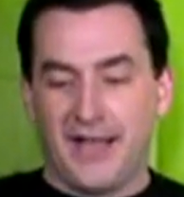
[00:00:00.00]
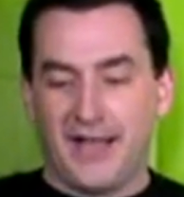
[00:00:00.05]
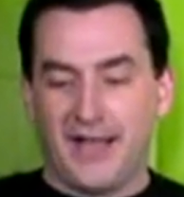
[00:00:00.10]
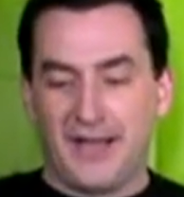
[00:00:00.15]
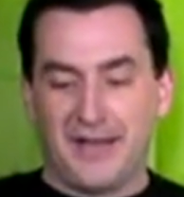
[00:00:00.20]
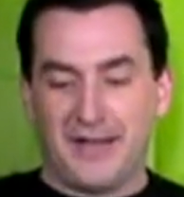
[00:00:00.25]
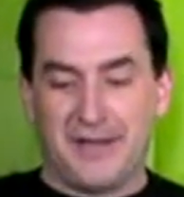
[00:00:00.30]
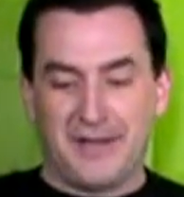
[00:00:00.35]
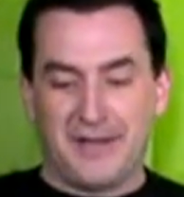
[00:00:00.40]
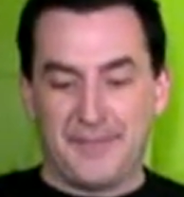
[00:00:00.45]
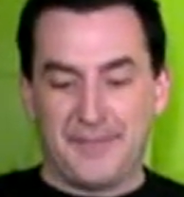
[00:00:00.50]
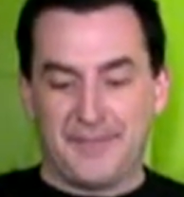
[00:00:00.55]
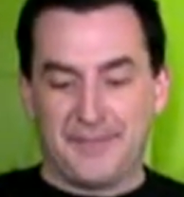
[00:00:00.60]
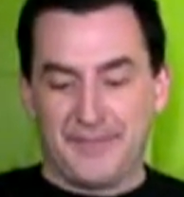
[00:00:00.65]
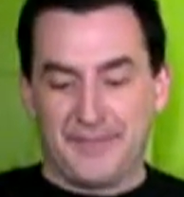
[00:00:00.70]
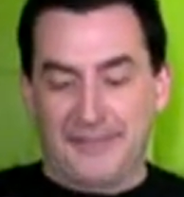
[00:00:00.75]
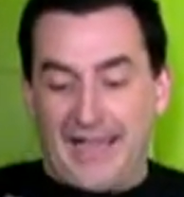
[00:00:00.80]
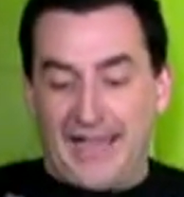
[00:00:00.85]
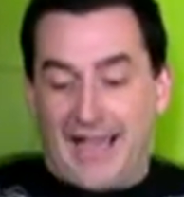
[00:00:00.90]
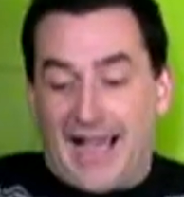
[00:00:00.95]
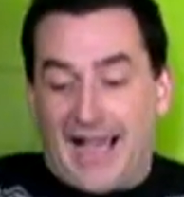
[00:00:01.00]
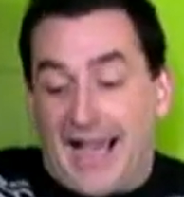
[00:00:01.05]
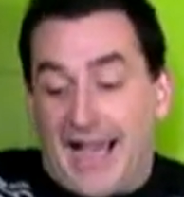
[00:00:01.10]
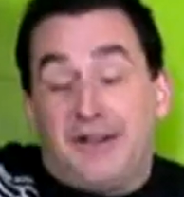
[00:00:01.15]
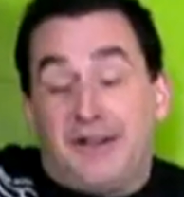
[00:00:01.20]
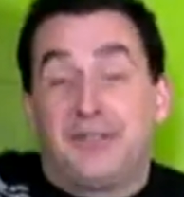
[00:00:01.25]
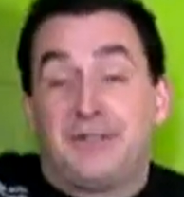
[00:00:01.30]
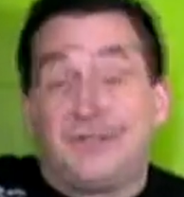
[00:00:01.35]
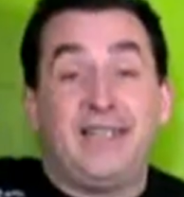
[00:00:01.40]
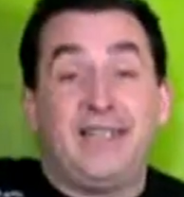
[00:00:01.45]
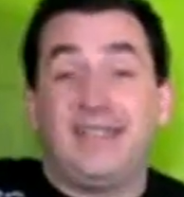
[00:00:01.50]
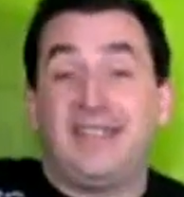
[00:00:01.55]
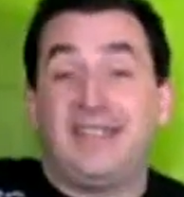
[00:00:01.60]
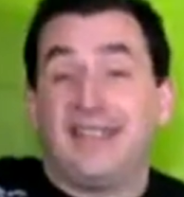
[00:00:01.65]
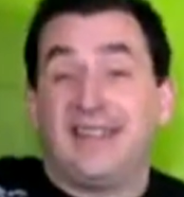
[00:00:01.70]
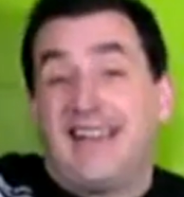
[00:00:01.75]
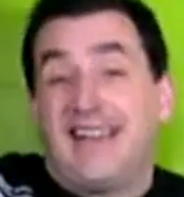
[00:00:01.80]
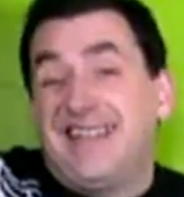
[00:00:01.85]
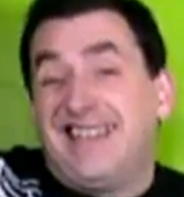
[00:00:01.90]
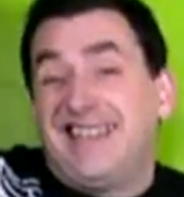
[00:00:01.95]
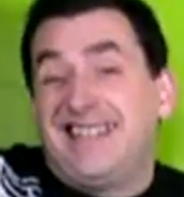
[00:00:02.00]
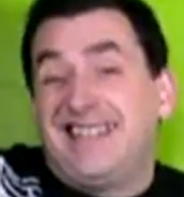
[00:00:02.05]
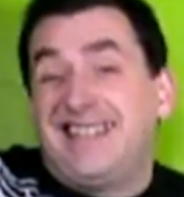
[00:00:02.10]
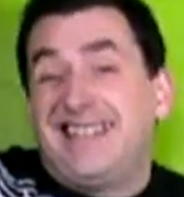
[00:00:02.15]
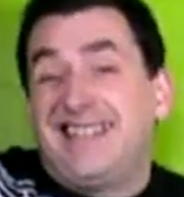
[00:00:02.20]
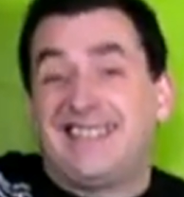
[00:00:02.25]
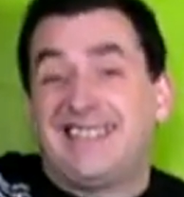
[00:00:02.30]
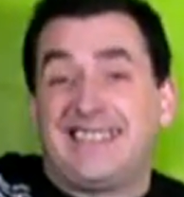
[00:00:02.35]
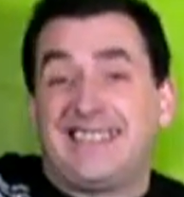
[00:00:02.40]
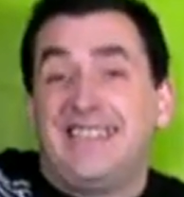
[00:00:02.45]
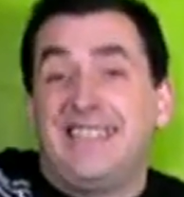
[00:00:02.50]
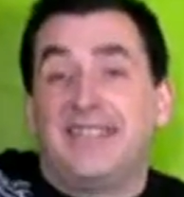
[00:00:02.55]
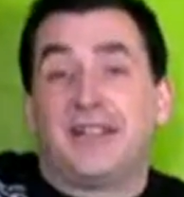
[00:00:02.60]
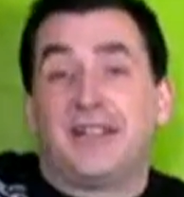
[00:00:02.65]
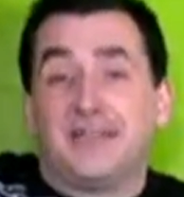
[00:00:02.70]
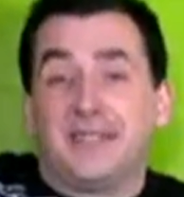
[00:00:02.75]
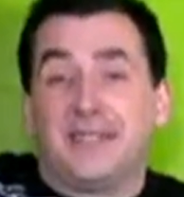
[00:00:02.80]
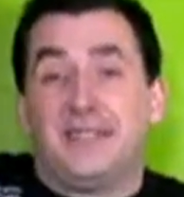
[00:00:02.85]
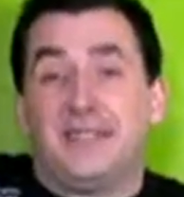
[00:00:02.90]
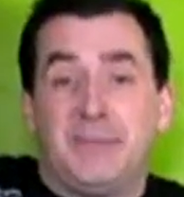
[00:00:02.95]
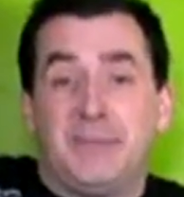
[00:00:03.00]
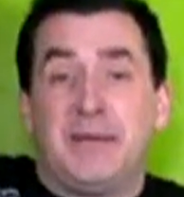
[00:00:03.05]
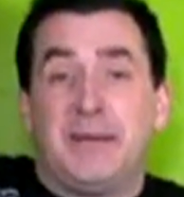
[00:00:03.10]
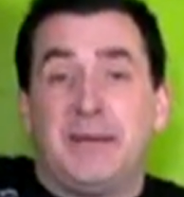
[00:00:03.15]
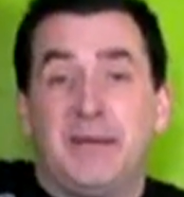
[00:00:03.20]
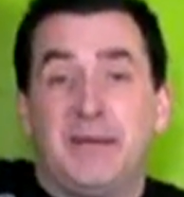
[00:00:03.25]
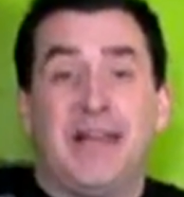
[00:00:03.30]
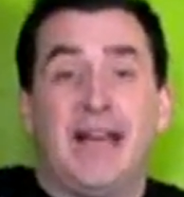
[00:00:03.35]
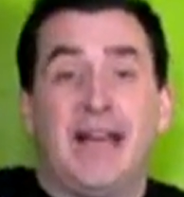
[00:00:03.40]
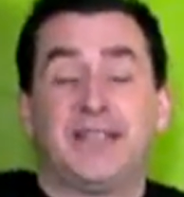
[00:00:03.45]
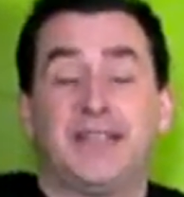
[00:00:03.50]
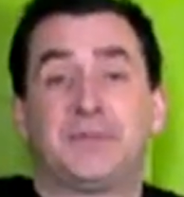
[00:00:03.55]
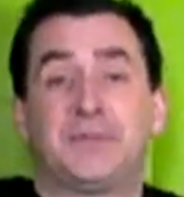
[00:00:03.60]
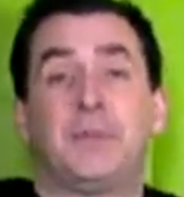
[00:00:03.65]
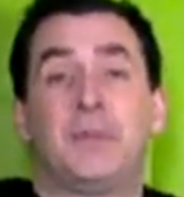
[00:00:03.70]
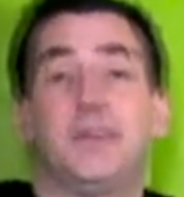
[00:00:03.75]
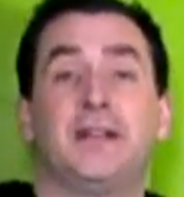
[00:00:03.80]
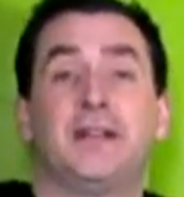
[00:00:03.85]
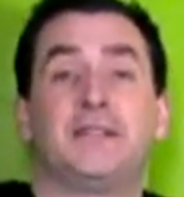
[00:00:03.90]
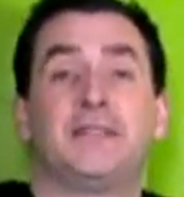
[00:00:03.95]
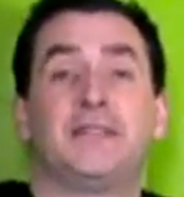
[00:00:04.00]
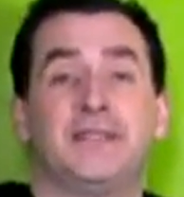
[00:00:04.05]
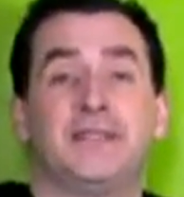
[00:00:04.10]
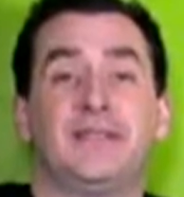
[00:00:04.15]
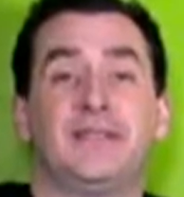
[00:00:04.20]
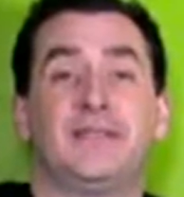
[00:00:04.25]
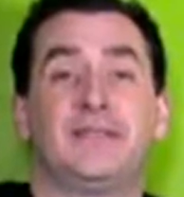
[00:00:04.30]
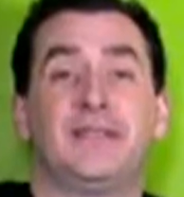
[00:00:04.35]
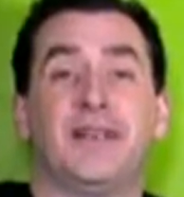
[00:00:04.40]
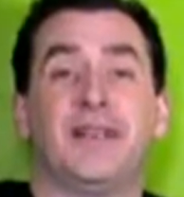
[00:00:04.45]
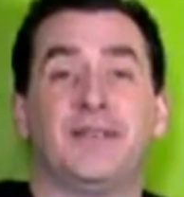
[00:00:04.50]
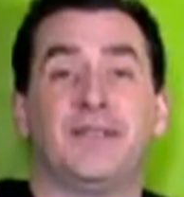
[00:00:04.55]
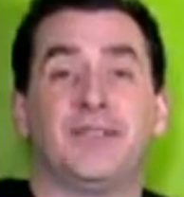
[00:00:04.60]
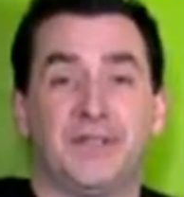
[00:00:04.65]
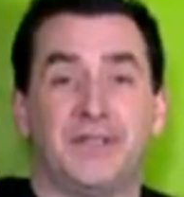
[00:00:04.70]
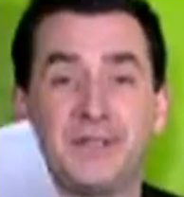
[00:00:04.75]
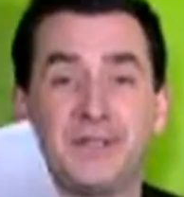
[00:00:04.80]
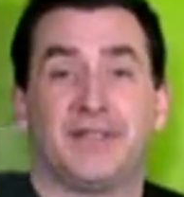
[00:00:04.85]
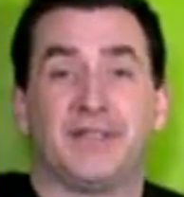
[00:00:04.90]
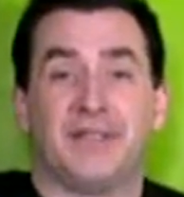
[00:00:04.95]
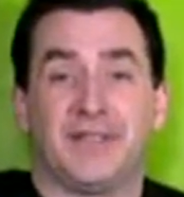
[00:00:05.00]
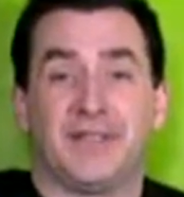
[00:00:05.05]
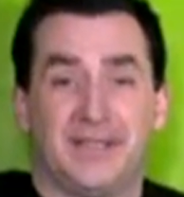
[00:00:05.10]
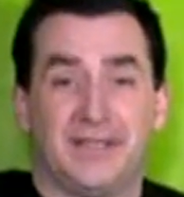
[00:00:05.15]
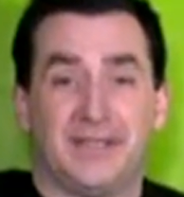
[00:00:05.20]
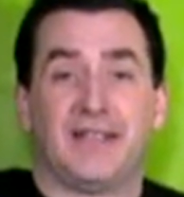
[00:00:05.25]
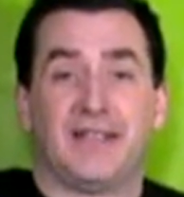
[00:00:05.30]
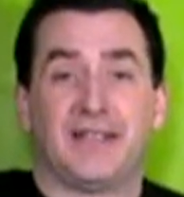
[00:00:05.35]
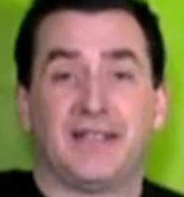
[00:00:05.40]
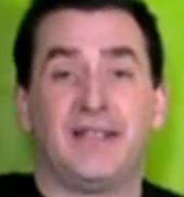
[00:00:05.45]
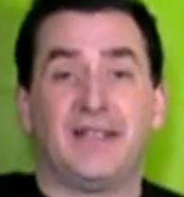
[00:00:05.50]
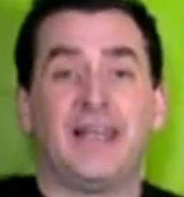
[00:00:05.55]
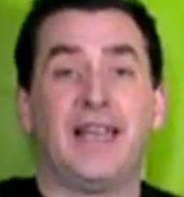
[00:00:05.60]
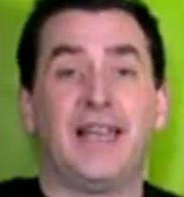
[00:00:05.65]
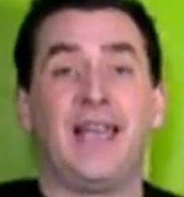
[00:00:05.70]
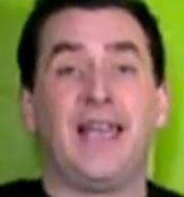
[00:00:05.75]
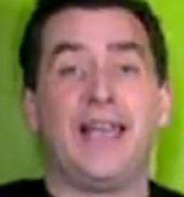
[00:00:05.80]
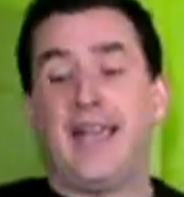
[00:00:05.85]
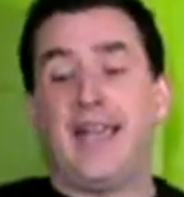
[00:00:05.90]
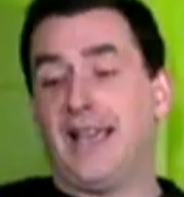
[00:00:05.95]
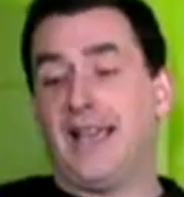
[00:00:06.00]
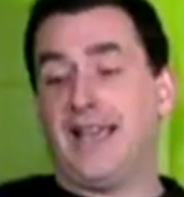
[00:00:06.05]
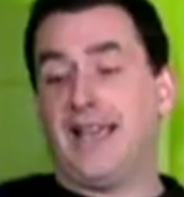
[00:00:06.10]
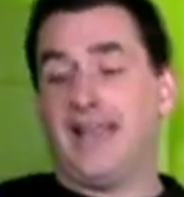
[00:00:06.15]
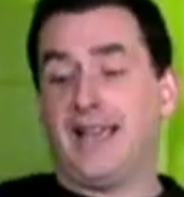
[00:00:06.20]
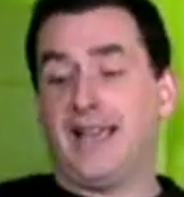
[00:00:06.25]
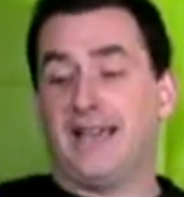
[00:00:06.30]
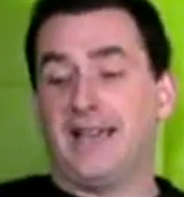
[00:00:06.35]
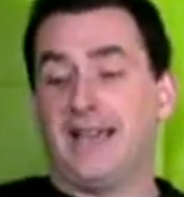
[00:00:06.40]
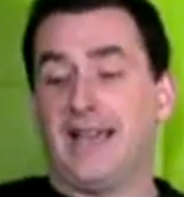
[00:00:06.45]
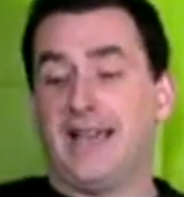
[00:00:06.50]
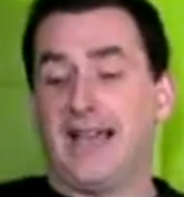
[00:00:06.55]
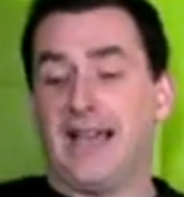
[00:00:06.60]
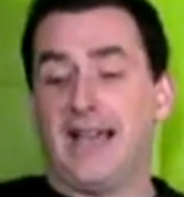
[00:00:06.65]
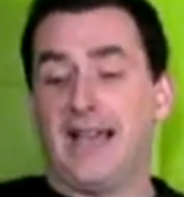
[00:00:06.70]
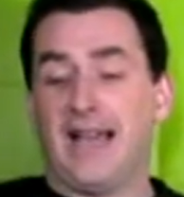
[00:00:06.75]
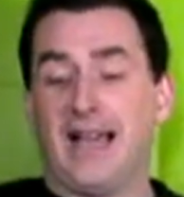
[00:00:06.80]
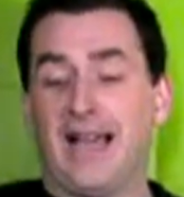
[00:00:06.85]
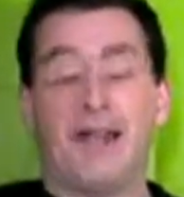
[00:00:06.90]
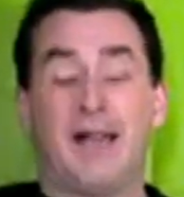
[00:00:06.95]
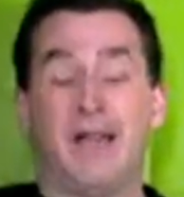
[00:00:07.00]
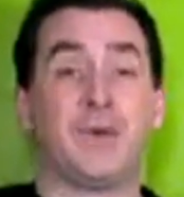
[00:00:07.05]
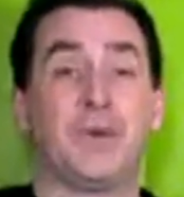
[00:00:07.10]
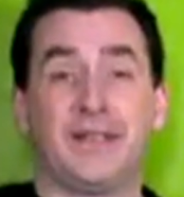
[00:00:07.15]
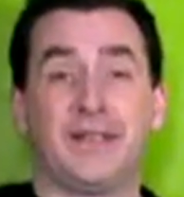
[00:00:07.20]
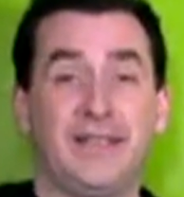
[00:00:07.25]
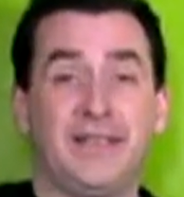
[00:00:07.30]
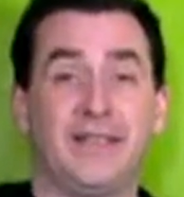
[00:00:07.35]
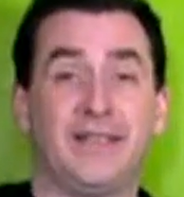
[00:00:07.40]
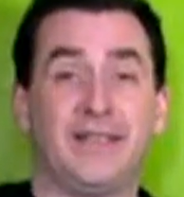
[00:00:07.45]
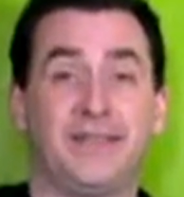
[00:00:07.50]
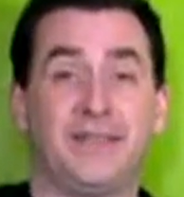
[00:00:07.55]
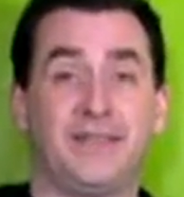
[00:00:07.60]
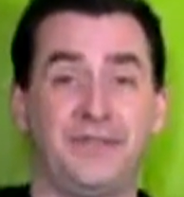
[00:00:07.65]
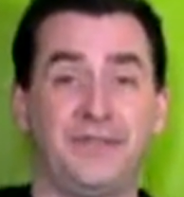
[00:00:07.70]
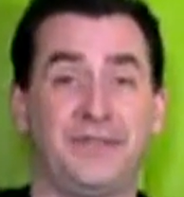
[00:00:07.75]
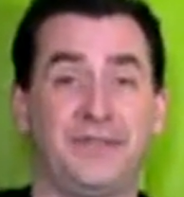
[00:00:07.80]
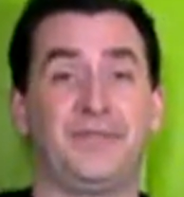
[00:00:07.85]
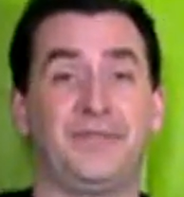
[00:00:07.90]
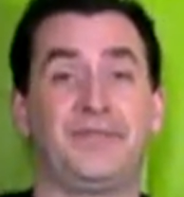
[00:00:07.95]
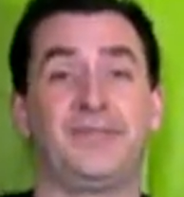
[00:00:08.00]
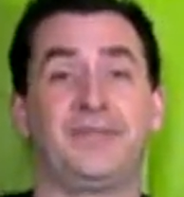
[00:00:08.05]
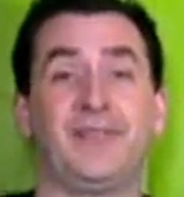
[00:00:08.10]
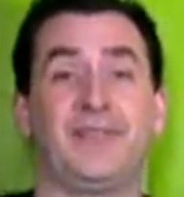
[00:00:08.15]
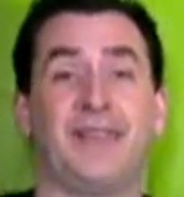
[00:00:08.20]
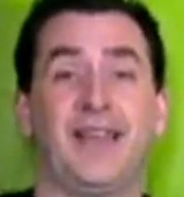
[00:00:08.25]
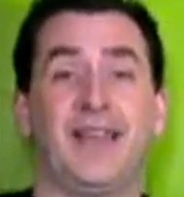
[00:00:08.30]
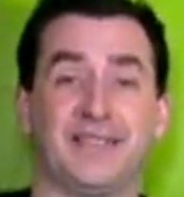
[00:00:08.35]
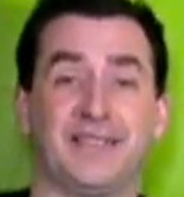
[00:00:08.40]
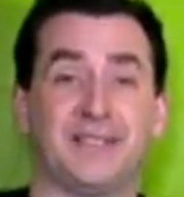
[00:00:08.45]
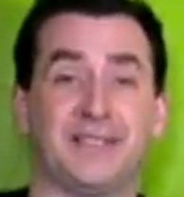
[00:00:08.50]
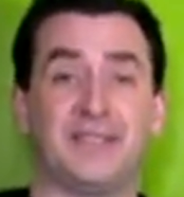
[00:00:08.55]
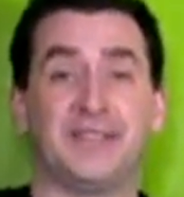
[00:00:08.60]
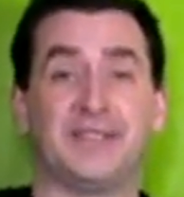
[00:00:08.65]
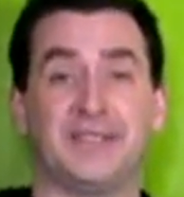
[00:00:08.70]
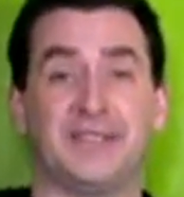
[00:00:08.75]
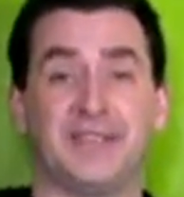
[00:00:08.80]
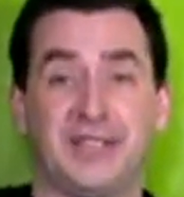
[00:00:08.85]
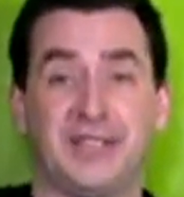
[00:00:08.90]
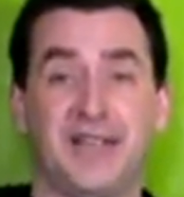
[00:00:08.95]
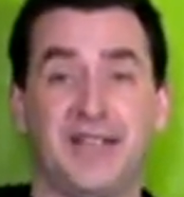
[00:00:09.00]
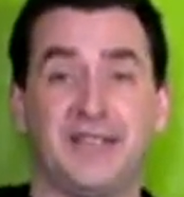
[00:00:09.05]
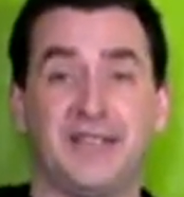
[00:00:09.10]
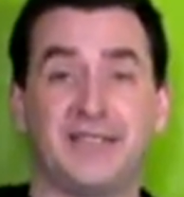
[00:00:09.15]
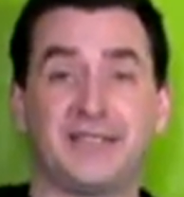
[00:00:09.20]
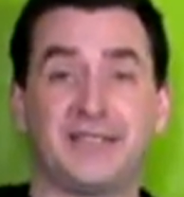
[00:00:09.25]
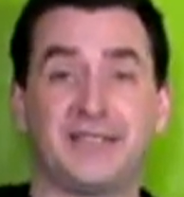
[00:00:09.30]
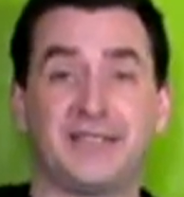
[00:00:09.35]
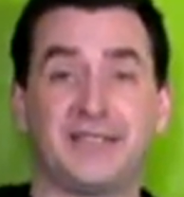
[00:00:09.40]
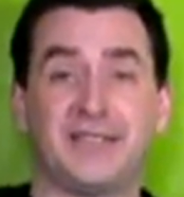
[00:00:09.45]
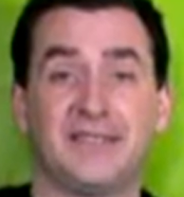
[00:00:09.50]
Um, I don't need it. I didn't need to see all these people. I just want a return to the Tick, and I'm willing to give a series a chance